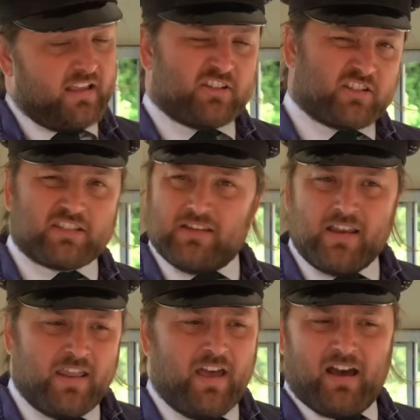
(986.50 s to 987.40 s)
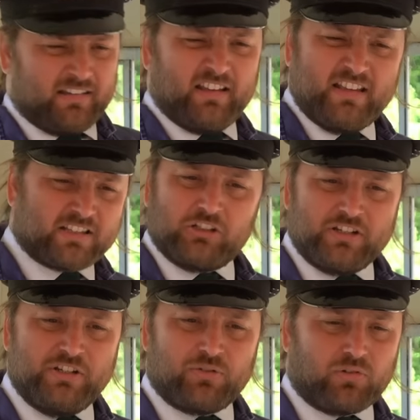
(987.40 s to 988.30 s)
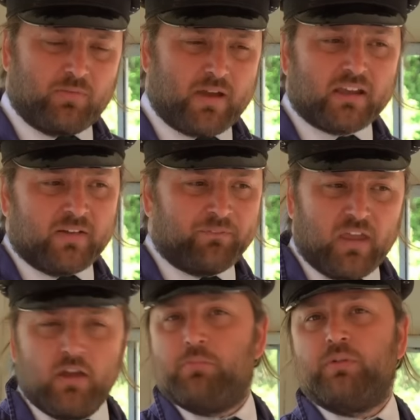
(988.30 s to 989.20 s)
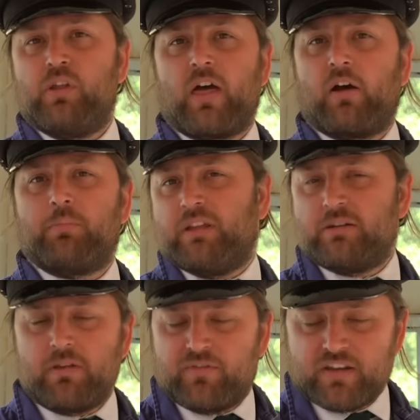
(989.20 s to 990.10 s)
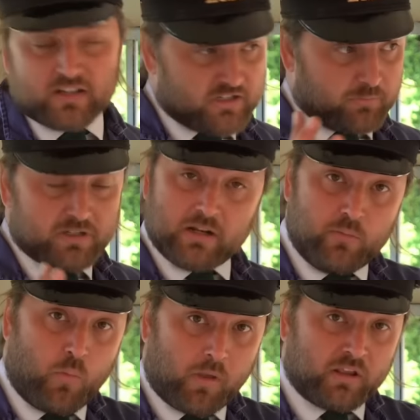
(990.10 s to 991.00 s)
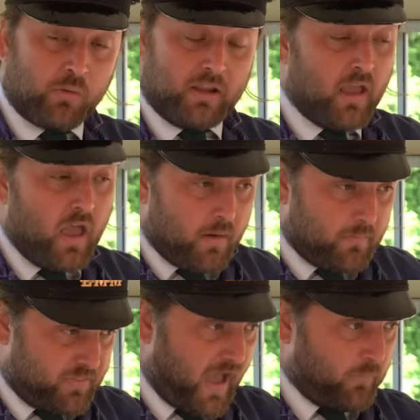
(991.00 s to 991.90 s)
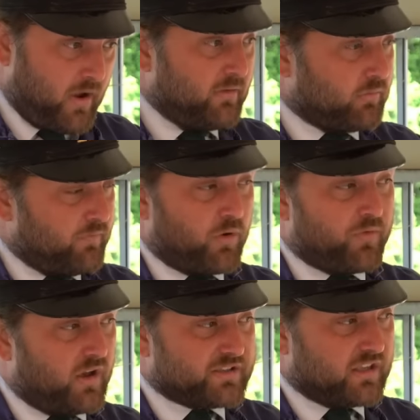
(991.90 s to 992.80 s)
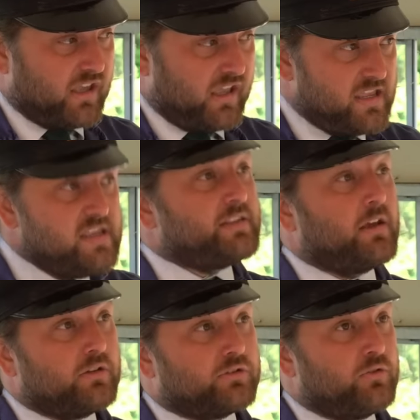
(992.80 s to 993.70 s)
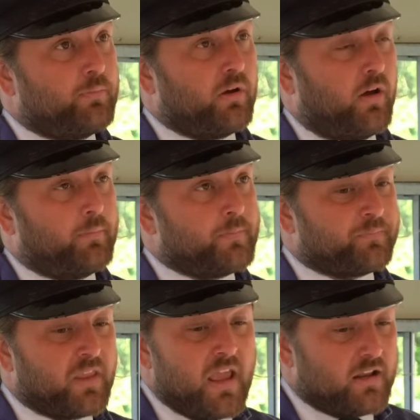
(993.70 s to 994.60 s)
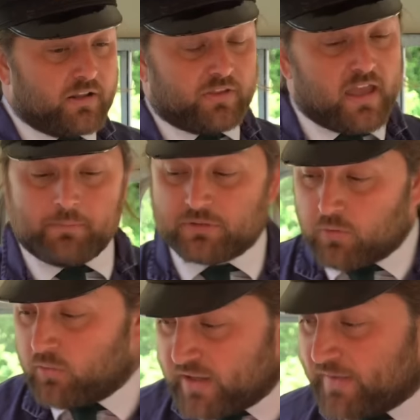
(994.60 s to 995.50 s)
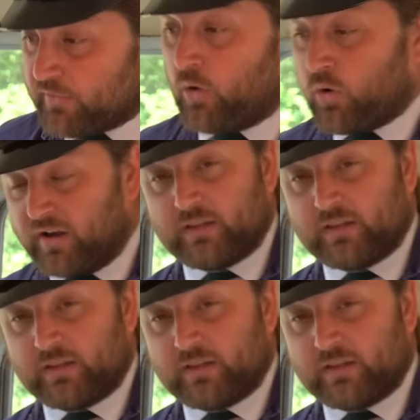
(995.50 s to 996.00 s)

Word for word: Just, I like a sliding door at the back, open up, get a bit of ventilation, particularly when we're going that way in reverse, is superb. Now the cab as well is quite